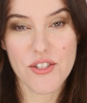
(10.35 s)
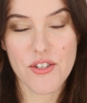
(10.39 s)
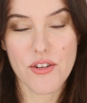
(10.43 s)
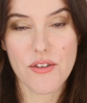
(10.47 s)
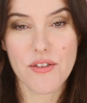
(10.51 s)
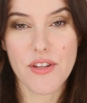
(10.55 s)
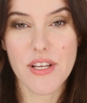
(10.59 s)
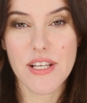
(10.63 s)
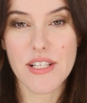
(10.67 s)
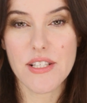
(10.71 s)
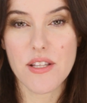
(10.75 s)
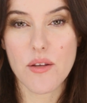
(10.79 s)
So
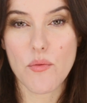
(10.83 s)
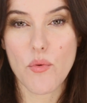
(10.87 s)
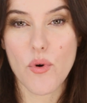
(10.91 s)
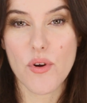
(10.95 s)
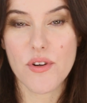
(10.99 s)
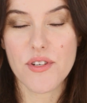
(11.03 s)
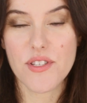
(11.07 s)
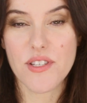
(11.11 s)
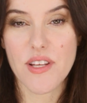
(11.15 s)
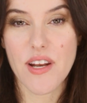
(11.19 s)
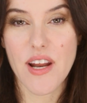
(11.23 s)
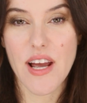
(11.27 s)
these are the
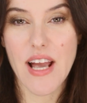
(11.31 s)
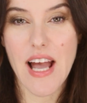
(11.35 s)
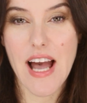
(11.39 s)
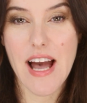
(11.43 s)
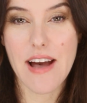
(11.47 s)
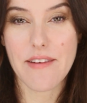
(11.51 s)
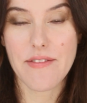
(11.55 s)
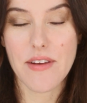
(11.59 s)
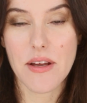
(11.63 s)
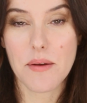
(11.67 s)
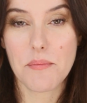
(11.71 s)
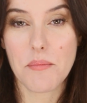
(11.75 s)
ones that I
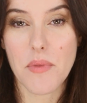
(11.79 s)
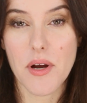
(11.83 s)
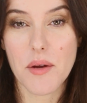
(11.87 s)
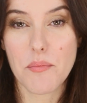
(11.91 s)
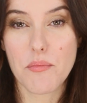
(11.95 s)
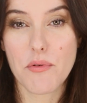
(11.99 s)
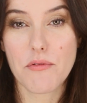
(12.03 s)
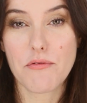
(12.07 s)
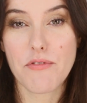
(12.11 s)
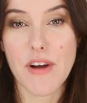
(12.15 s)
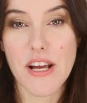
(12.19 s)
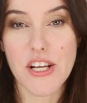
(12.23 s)
have in my
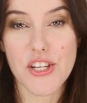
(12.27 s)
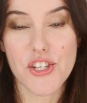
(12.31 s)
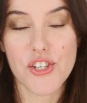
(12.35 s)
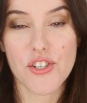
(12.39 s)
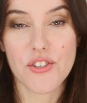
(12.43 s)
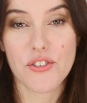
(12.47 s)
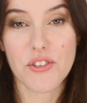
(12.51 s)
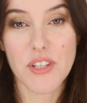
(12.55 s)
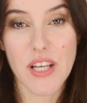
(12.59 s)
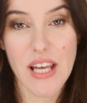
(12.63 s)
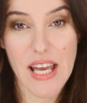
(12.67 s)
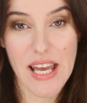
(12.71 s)

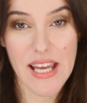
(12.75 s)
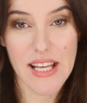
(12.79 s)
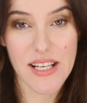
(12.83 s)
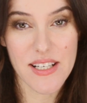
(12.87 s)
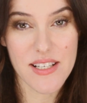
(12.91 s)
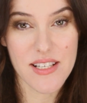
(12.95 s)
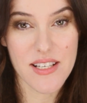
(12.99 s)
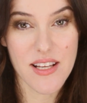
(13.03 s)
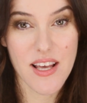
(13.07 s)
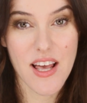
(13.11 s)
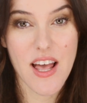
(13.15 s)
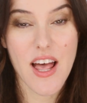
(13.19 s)
professional kit